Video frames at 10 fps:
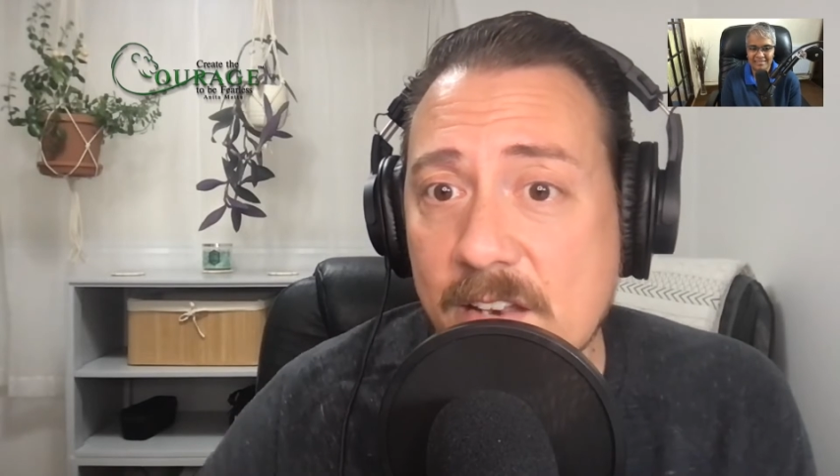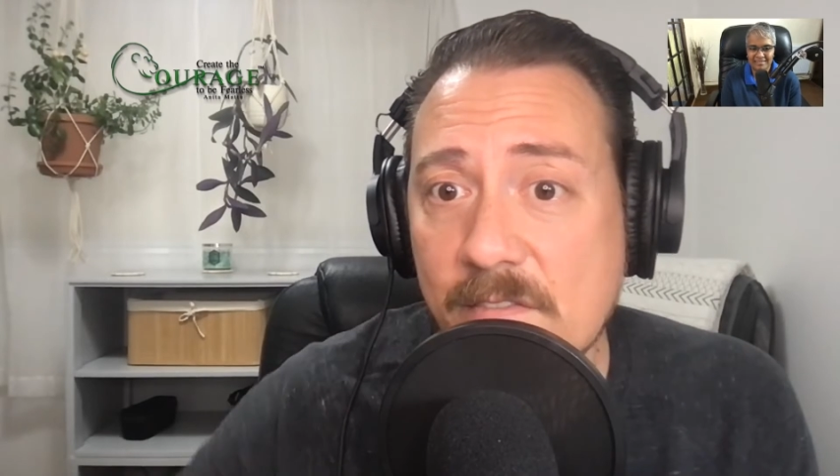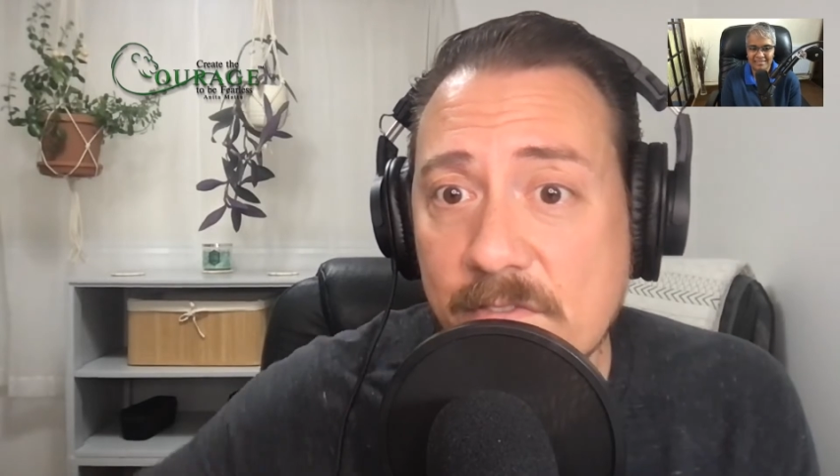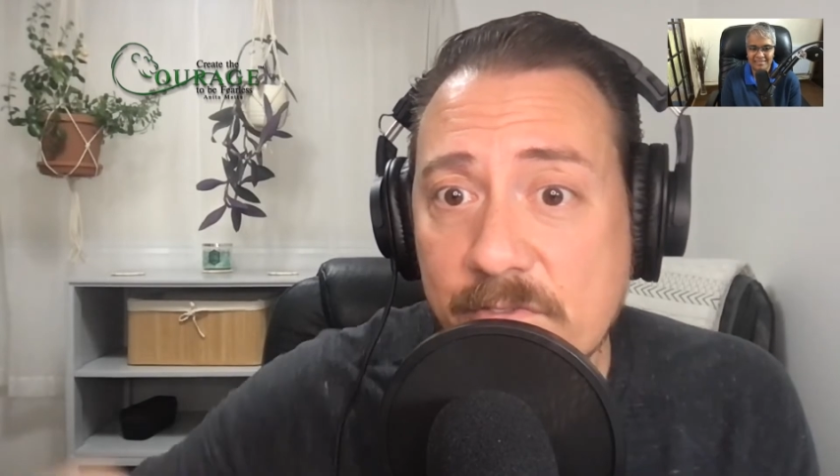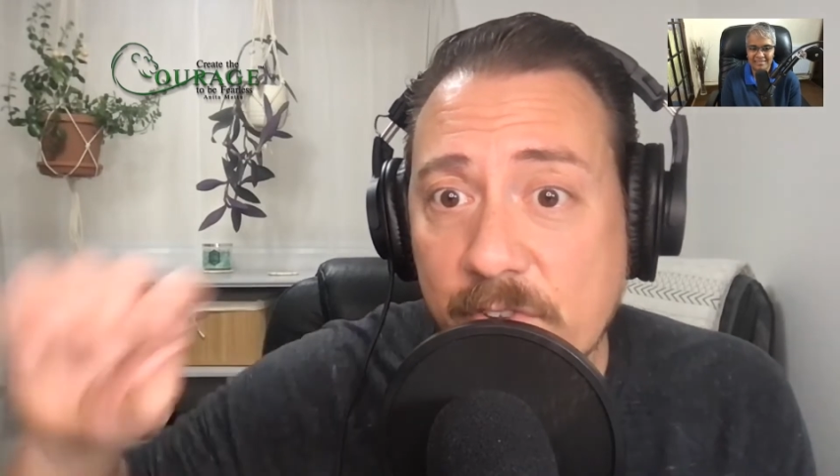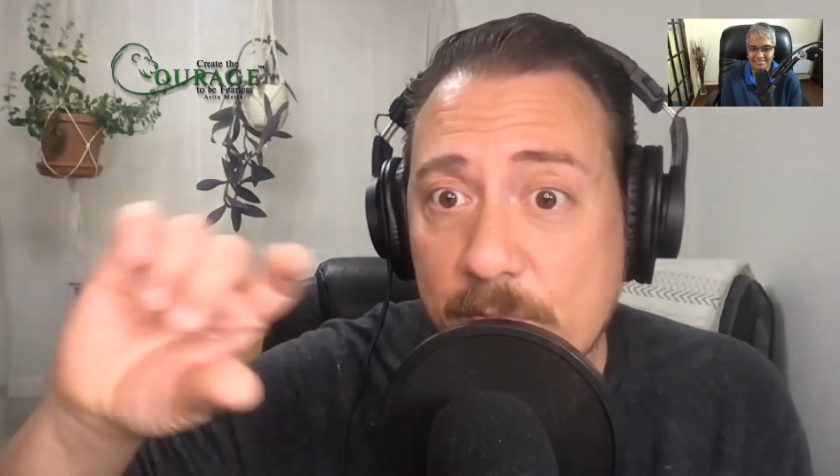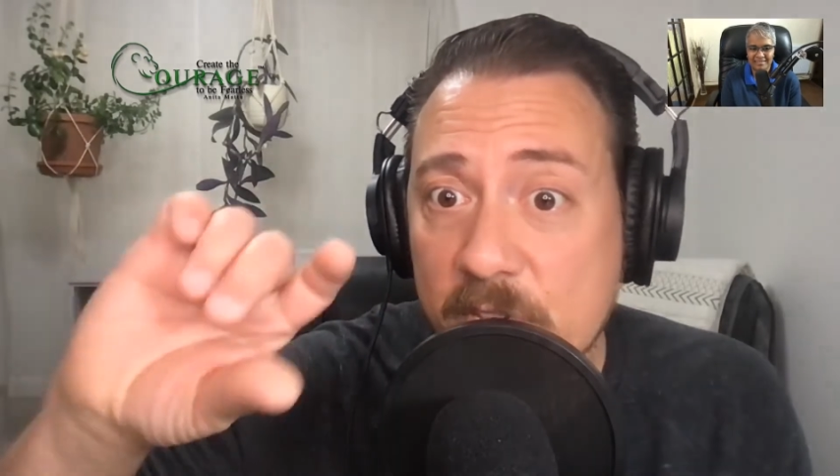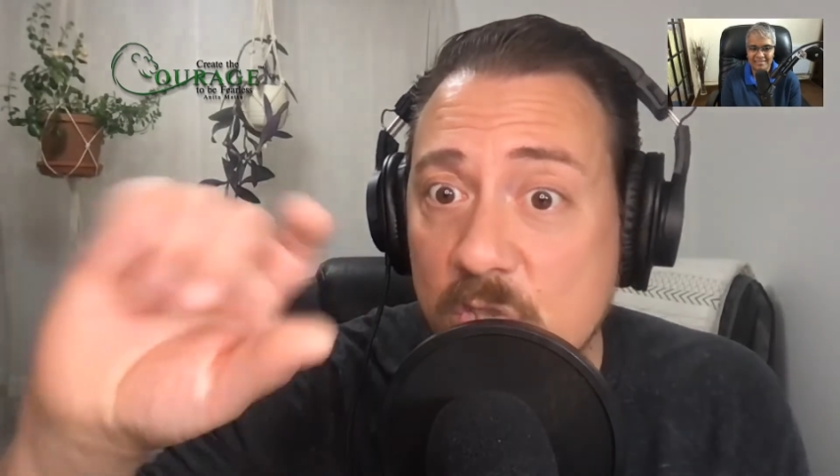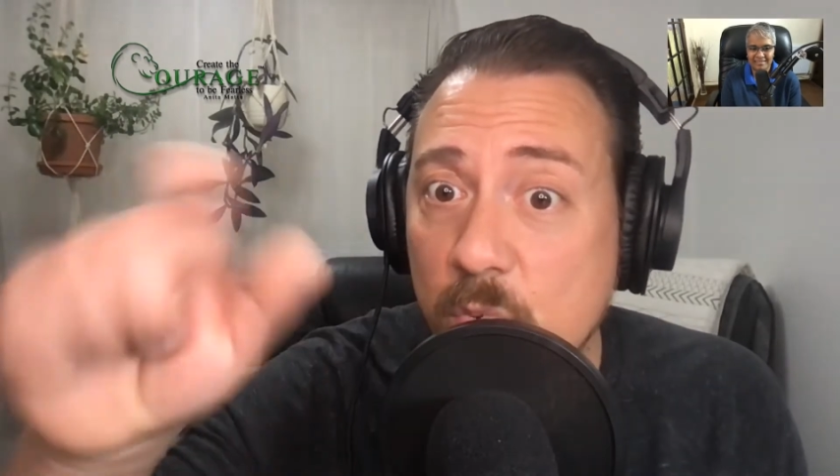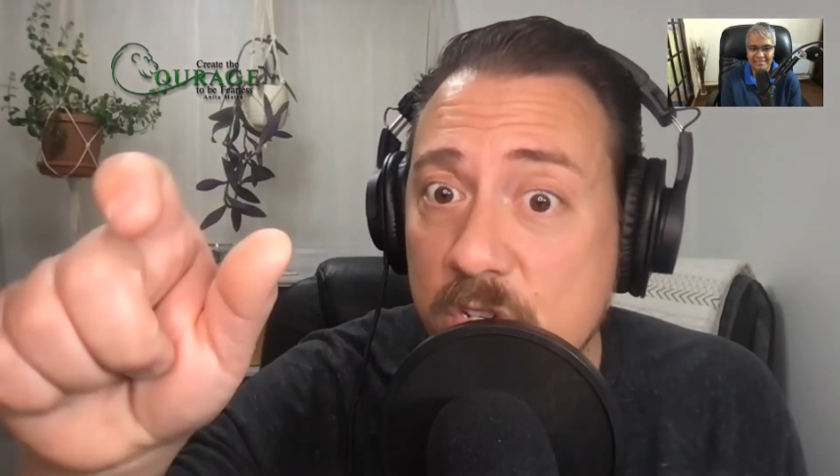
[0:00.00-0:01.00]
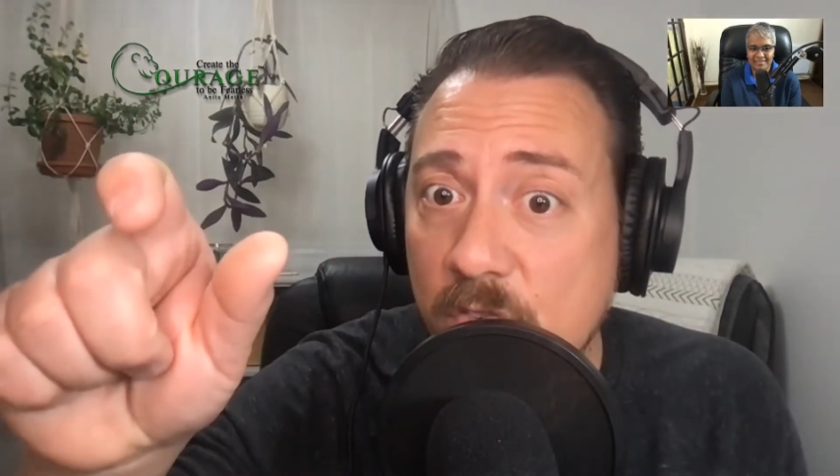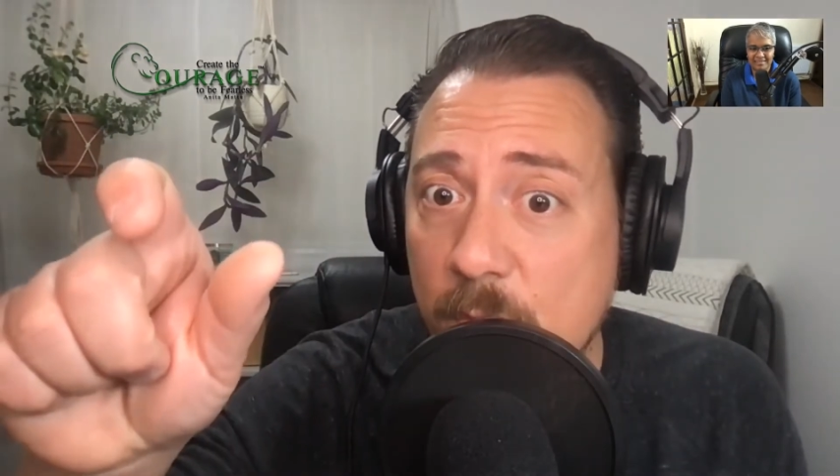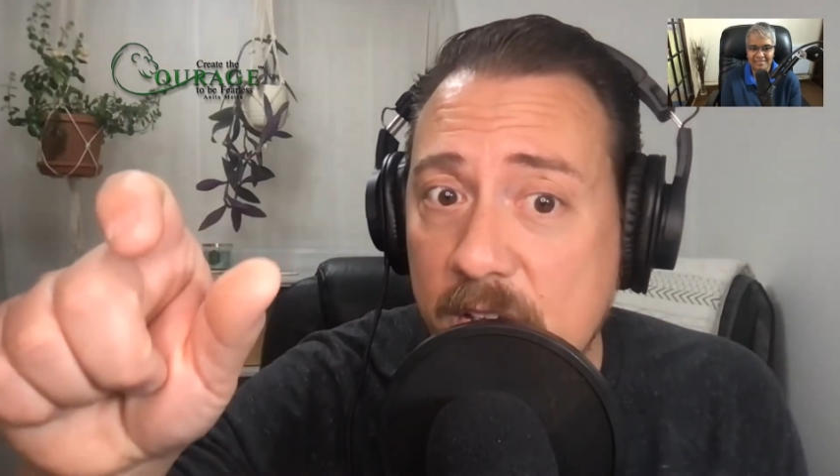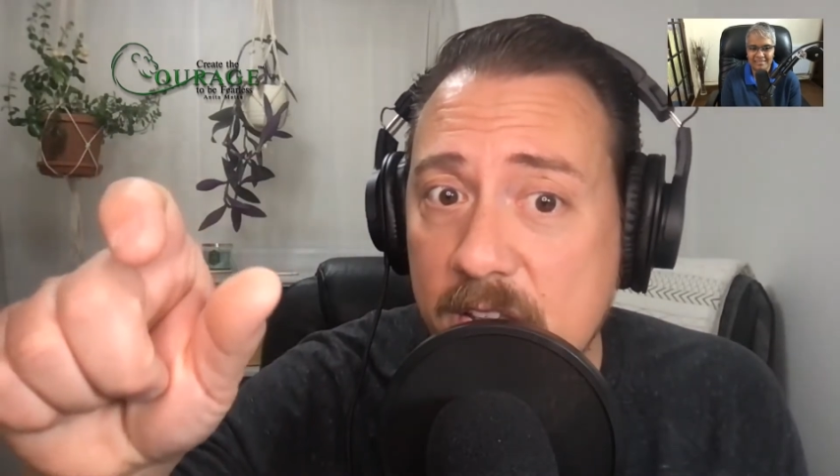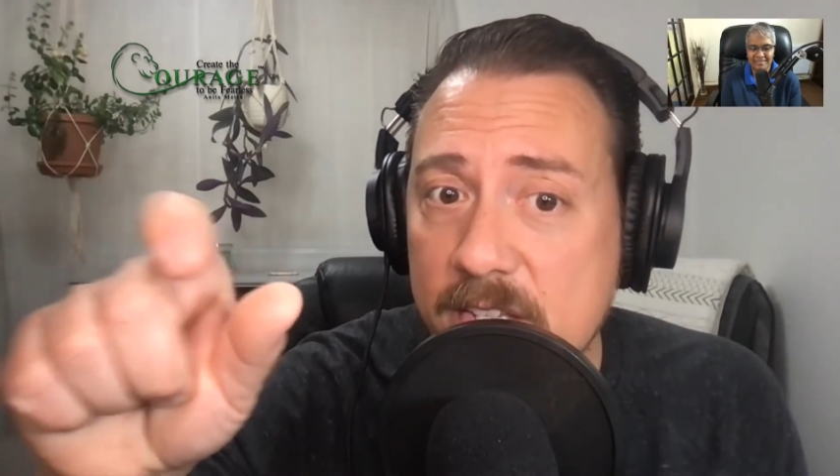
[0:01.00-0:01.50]
flipped the switch for
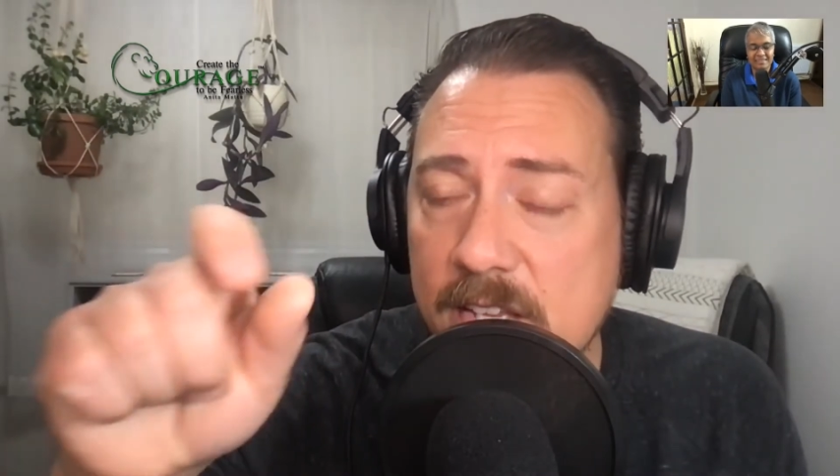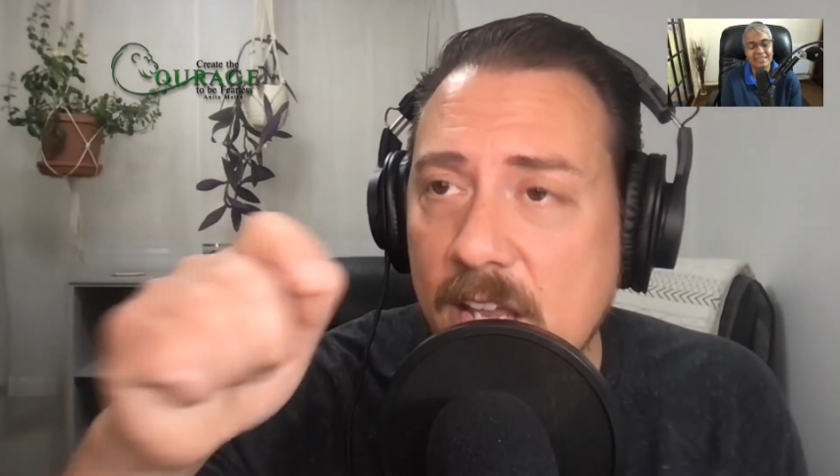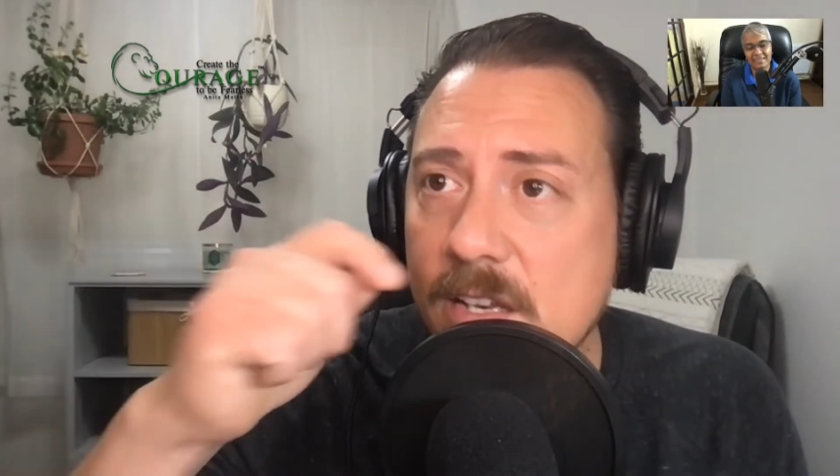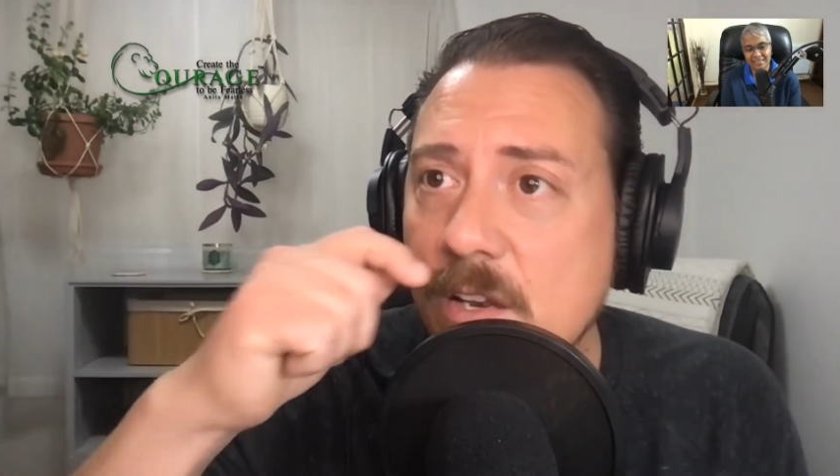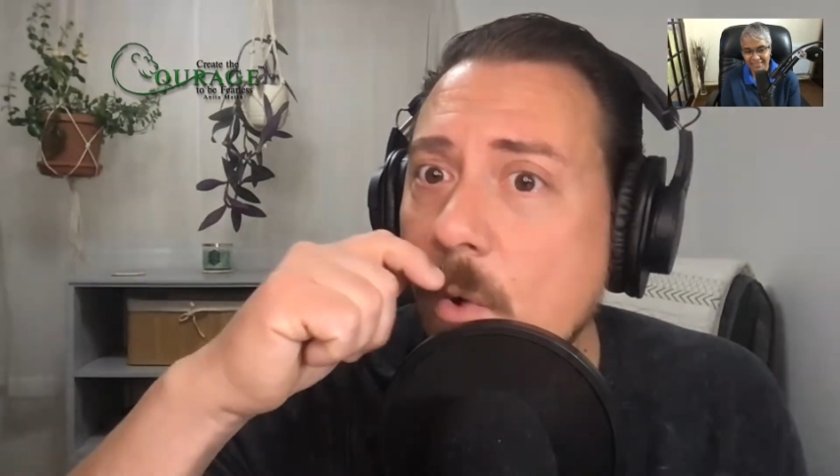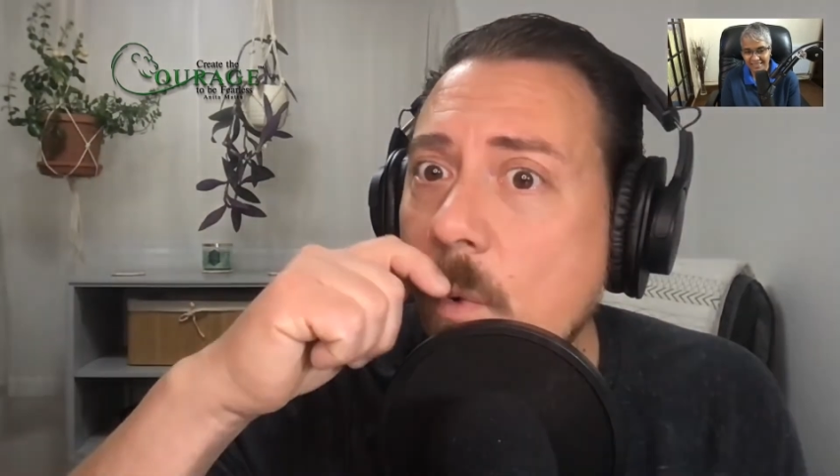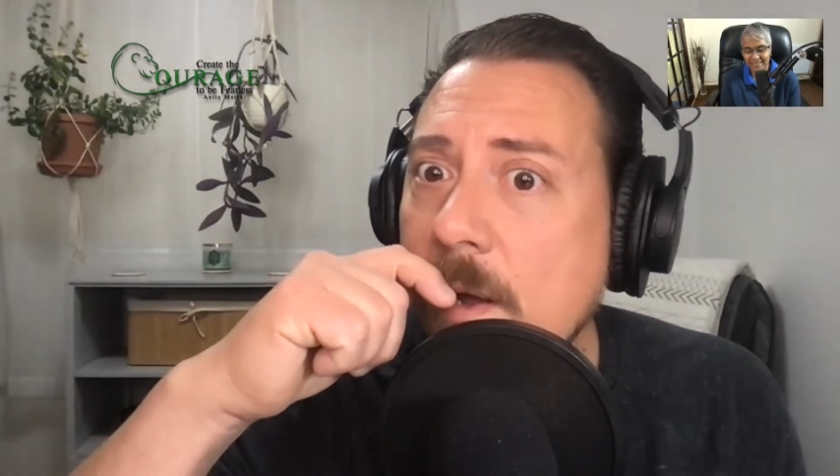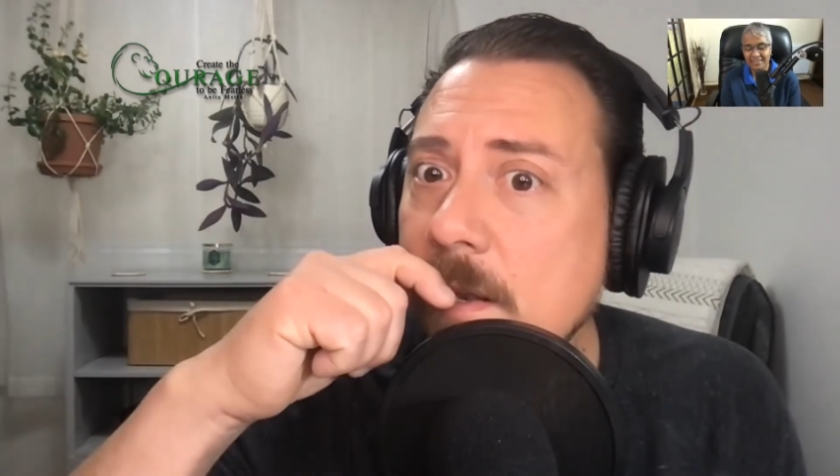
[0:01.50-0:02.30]
me that said, you know what?